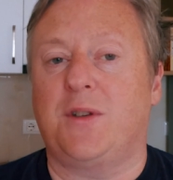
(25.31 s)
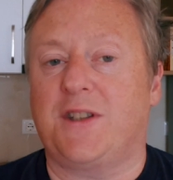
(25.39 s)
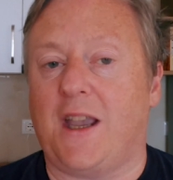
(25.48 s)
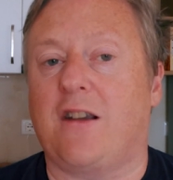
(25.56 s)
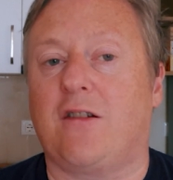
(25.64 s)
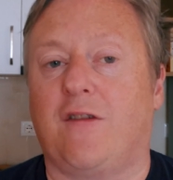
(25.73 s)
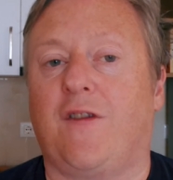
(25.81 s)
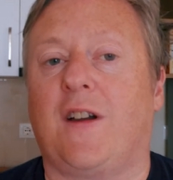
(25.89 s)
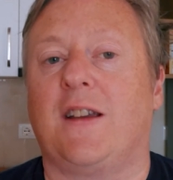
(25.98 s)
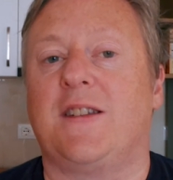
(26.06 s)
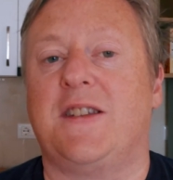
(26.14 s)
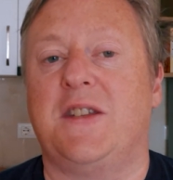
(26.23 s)

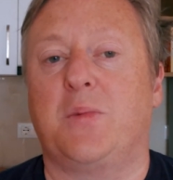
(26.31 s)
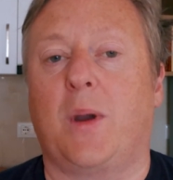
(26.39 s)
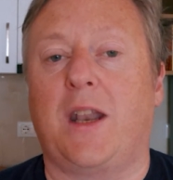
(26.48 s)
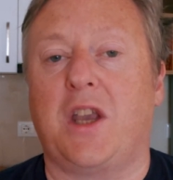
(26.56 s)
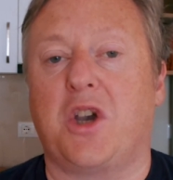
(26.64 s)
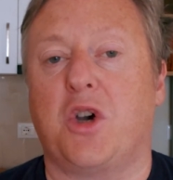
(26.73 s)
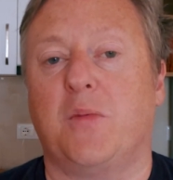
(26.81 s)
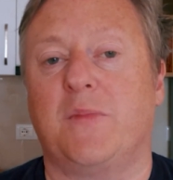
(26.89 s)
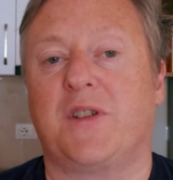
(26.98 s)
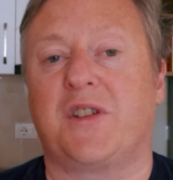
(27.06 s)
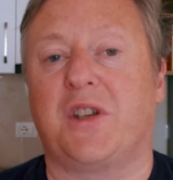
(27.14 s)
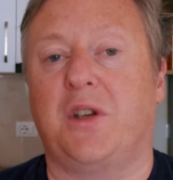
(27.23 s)
sacrifices when it
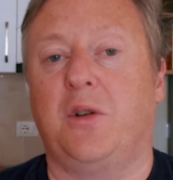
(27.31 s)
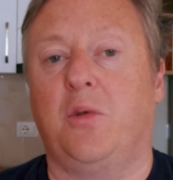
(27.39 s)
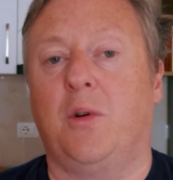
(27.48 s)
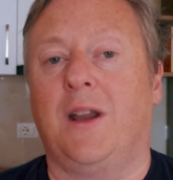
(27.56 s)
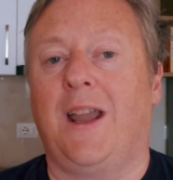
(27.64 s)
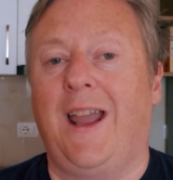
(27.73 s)
comes to